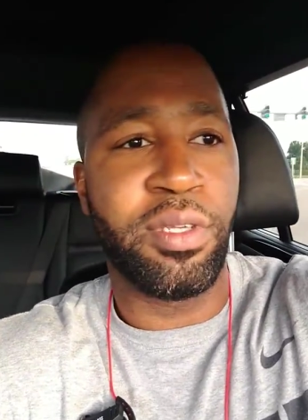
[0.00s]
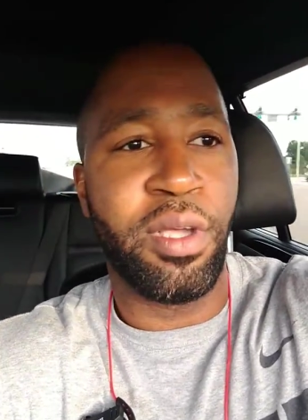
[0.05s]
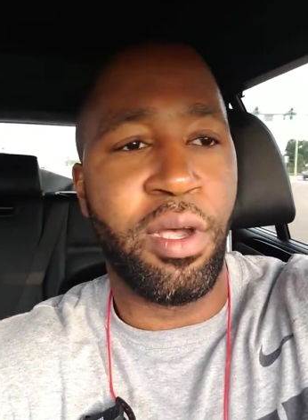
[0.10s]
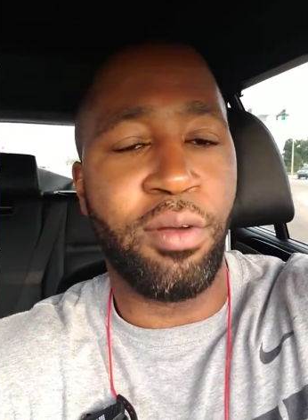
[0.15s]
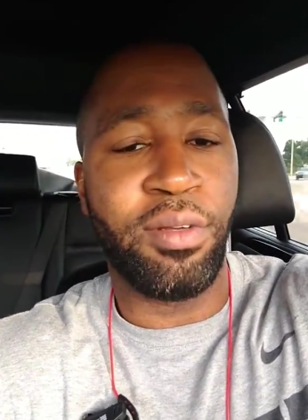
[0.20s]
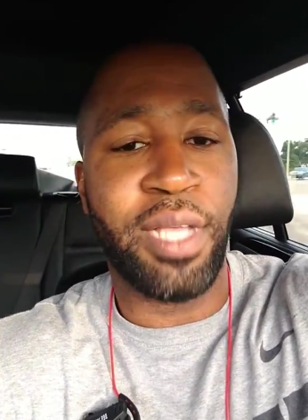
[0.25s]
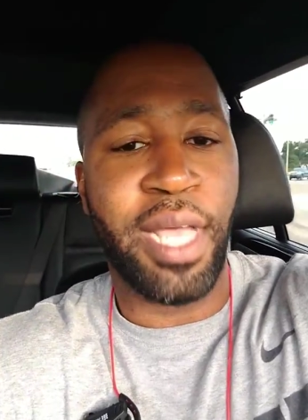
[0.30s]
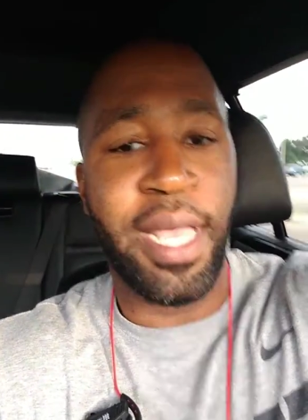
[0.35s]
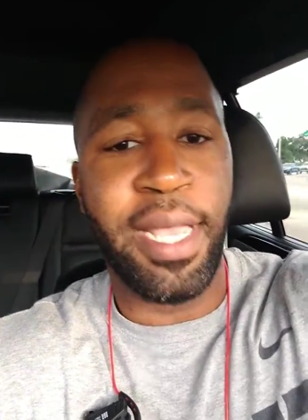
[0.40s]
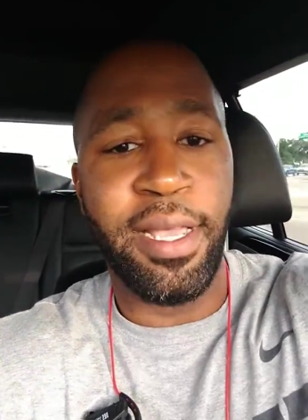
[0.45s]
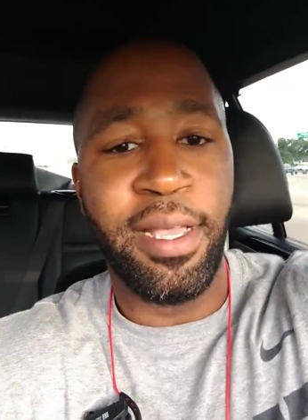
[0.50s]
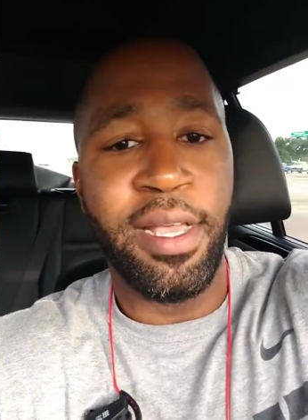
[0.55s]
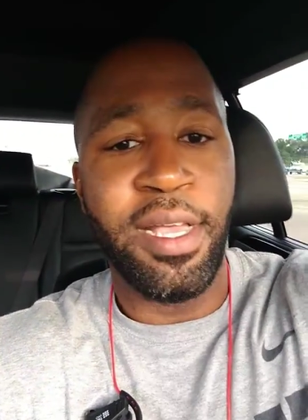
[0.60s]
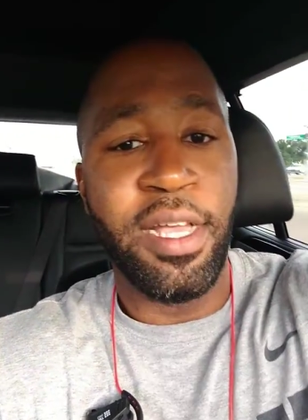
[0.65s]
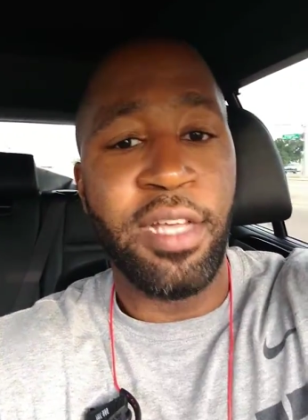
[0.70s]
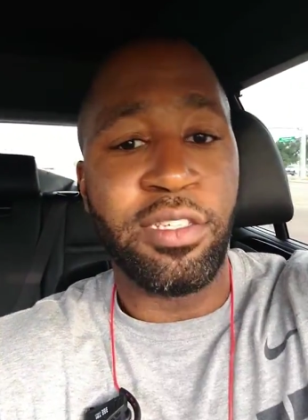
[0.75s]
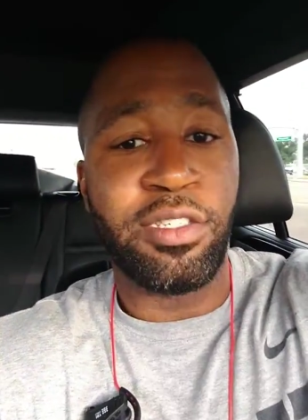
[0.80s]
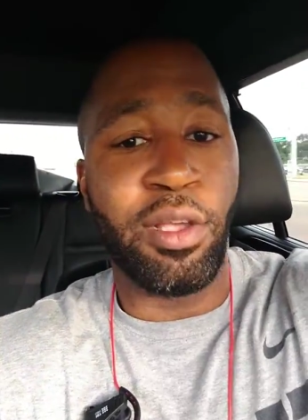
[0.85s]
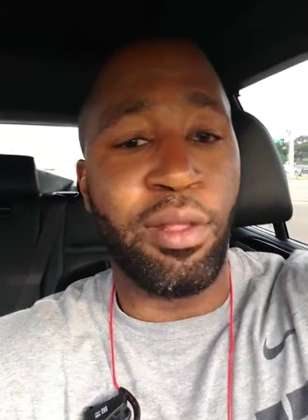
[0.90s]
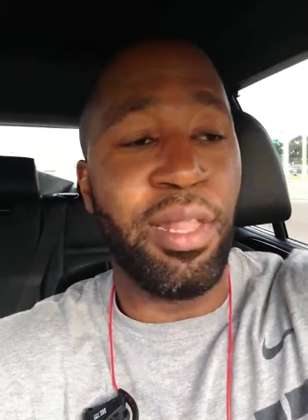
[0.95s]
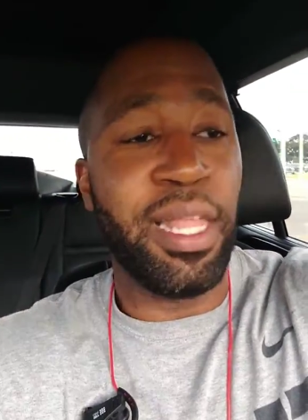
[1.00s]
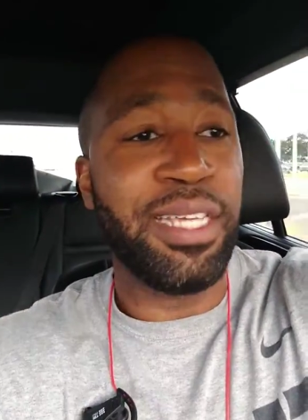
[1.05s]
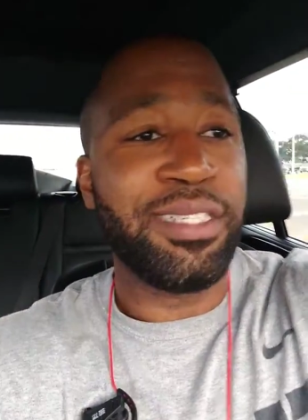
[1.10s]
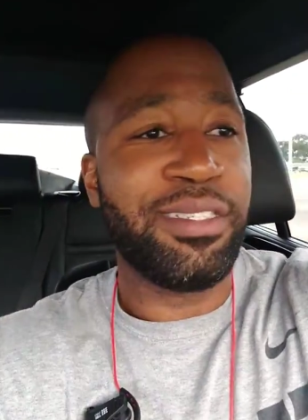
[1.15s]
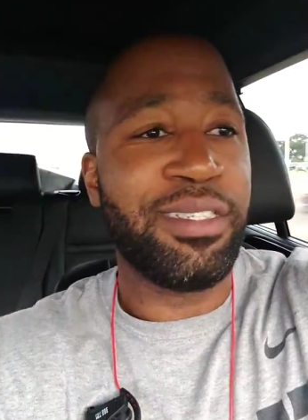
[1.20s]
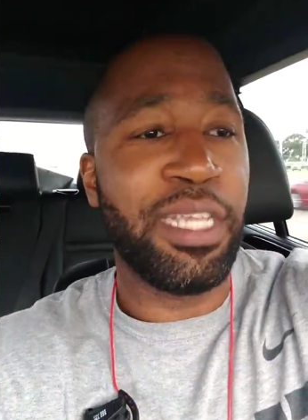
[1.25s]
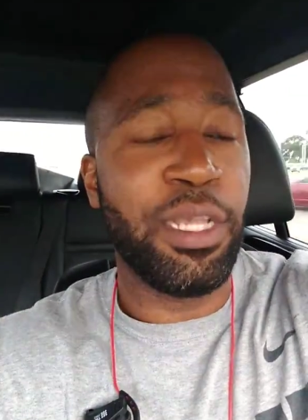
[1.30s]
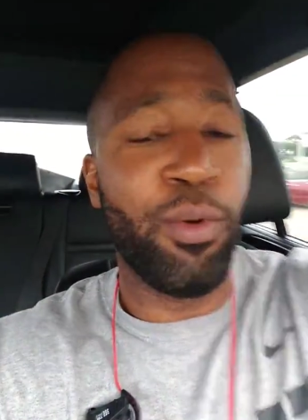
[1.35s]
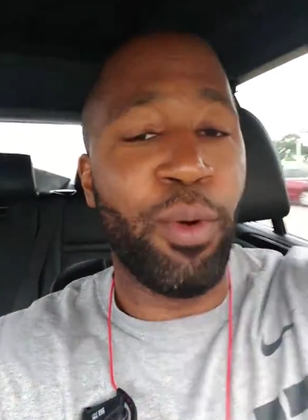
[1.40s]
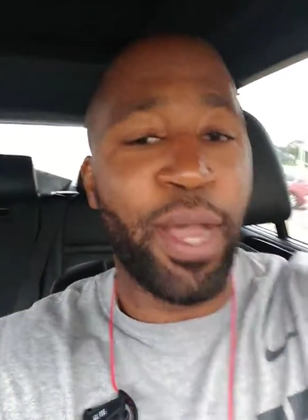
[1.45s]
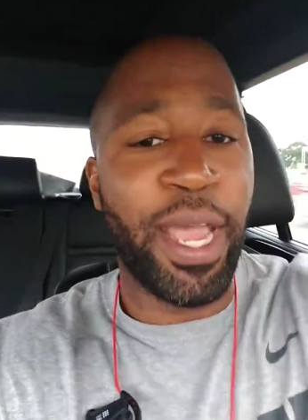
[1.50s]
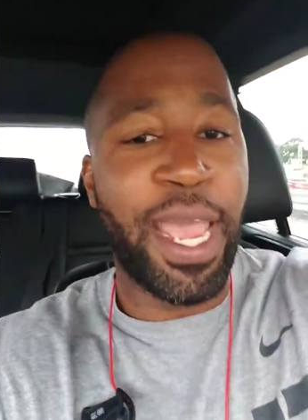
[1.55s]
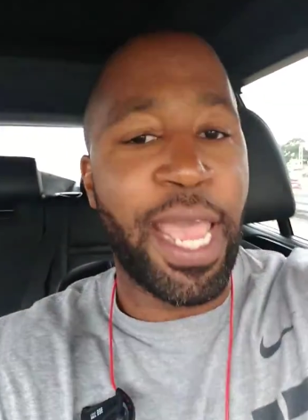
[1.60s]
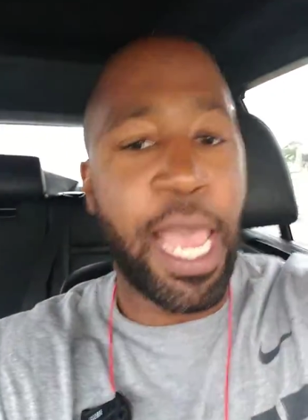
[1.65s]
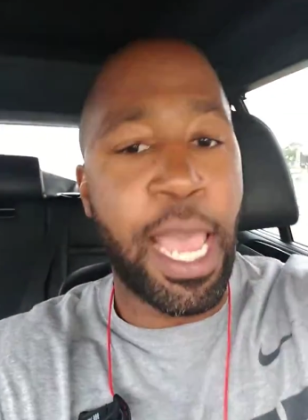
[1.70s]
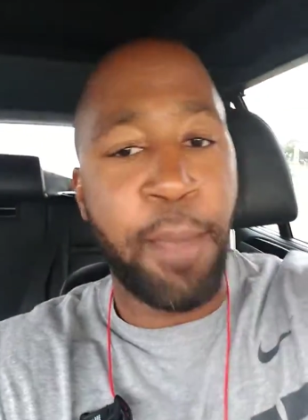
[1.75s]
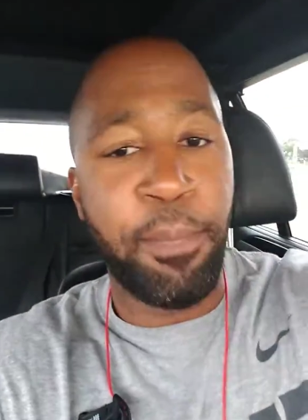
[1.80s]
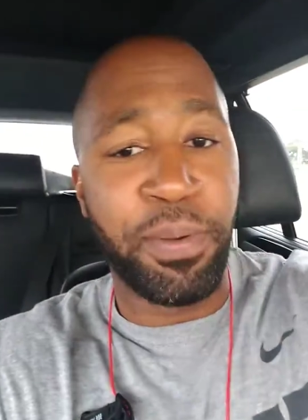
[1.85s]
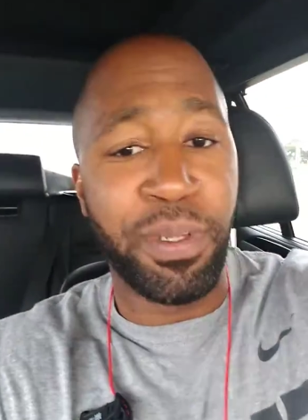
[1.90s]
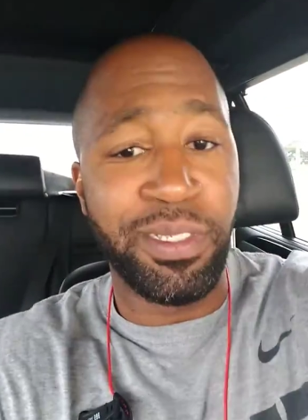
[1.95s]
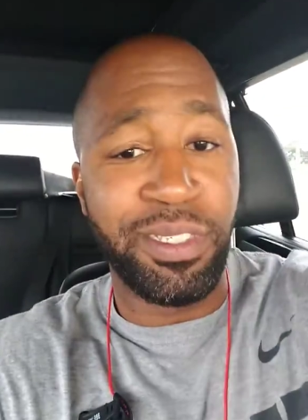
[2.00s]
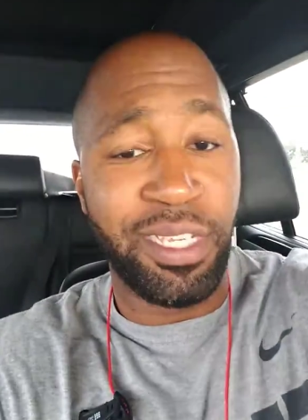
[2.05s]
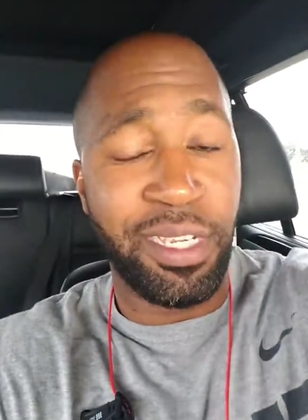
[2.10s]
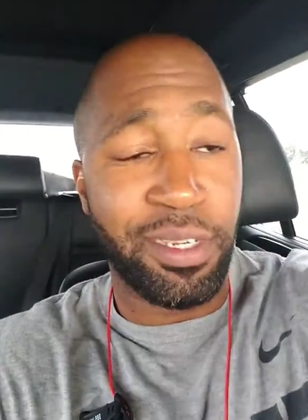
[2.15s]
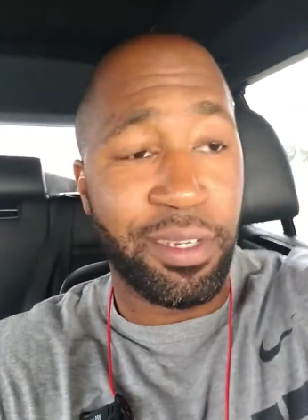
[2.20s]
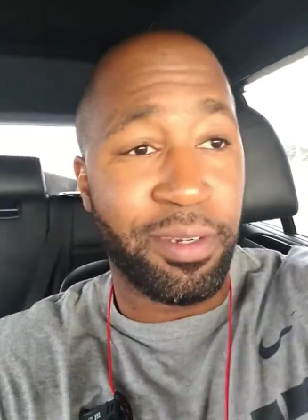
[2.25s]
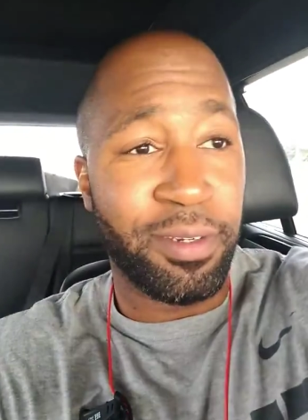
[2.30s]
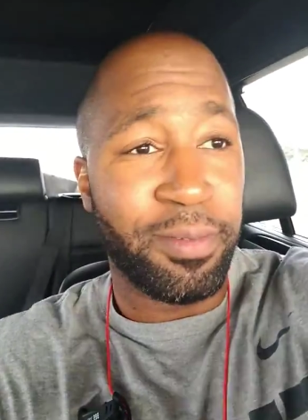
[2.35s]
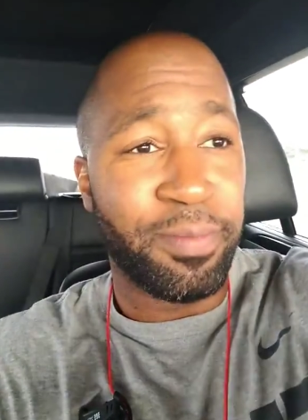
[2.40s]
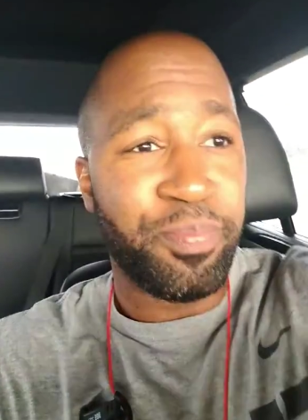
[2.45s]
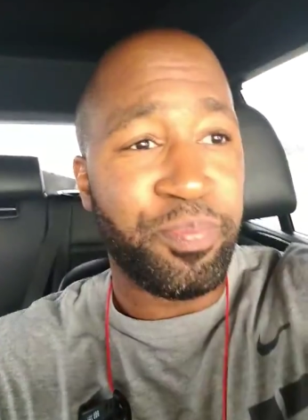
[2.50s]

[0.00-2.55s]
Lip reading: okay? So let's see what happens here.